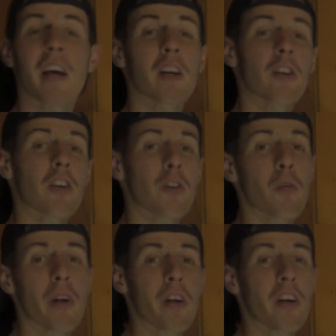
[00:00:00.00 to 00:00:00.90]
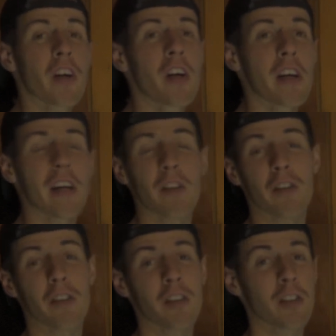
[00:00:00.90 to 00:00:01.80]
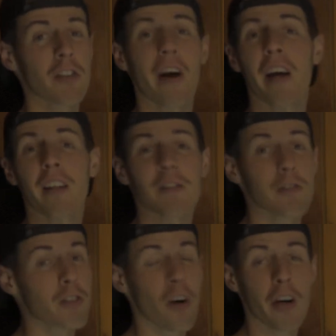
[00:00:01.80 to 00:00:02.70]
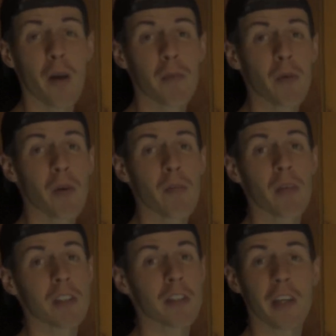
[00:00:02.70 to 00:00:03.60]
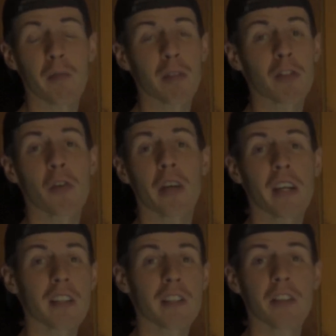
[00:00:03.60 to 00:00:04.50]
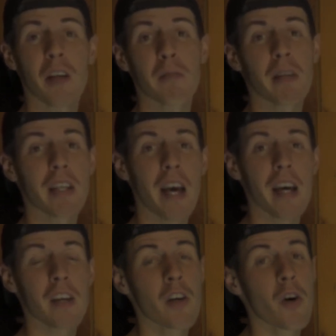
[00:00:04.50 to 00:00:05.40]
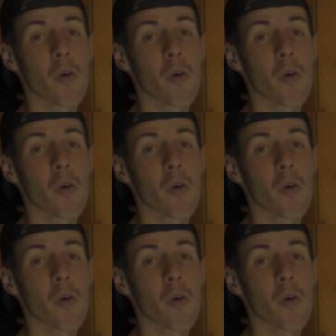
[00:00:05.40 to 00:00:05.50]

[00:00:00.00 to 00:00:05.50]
And during the winter, either try and stalk up to them because they're going to be soaking in the sun midday,